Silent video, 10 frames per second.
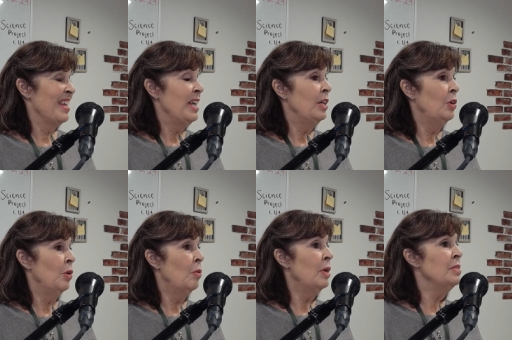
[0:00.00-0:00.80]
You
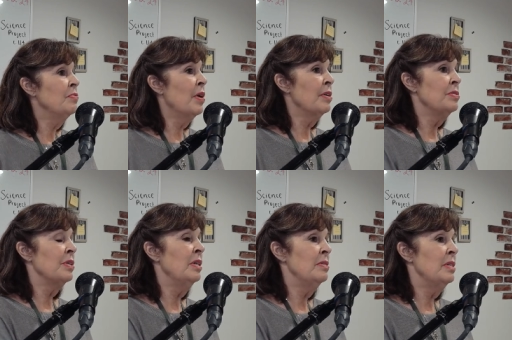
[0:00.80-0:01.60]
know, as far as
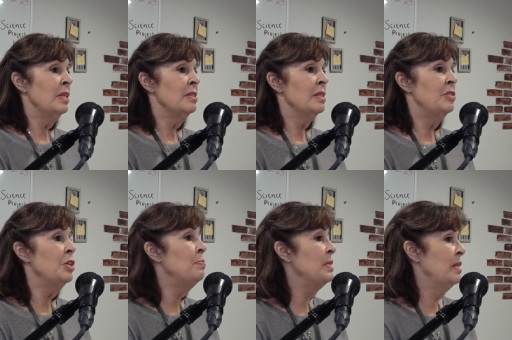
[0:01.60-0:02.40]
is is
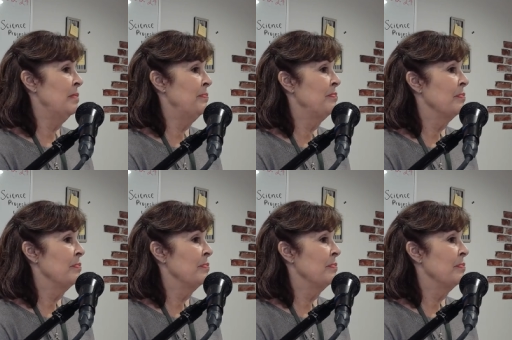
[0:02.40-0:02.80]
chips in them.